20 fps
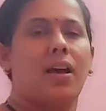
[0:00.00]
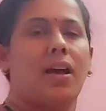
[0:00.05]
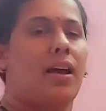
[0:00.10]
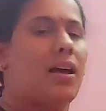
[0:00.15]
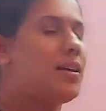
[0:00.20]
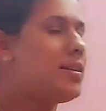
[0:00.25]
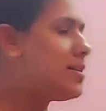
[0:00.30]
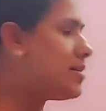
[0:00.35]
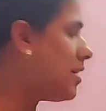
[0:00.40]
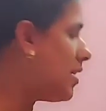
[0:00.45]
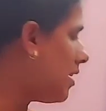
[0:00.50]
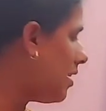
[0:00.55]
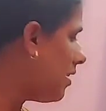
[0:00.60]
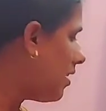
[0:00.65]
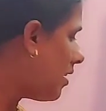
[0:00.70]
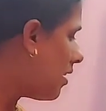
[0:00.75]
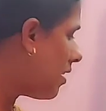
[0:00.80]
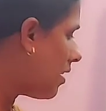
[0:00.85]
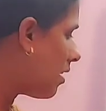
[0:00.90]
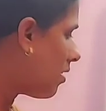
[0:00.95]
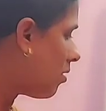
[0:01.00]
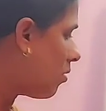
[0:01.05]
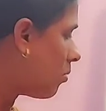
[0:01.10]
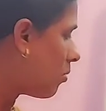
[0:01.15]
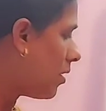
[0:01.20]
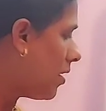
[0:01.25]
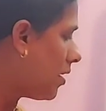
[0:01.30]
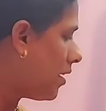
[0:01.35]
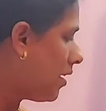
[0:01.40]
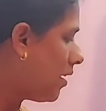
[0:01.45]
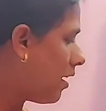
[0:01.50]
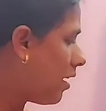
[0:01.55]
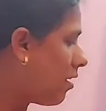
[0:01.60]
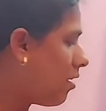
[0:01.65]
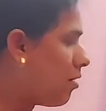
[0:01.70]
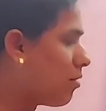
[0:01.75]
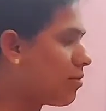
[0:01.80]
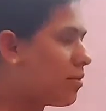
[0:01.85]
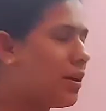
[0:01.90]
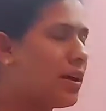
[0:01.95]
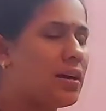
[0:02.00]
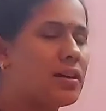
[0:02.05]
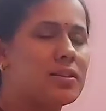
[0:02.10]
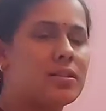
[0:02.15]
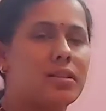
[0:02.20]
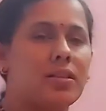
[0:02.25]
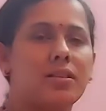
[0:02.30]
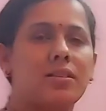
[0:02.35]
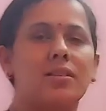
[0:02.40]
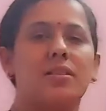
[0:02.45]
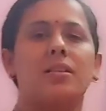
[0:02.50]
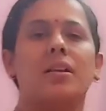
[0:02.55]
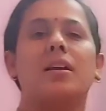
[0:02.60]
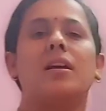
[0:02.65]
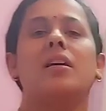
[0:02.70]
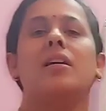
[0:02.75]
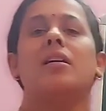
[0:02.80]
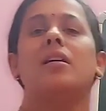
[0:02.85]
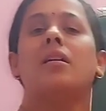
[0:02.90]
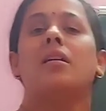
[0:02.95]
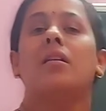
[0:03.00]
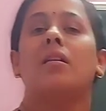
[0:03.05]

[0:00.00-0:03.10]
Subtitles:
As they are located along the axis, they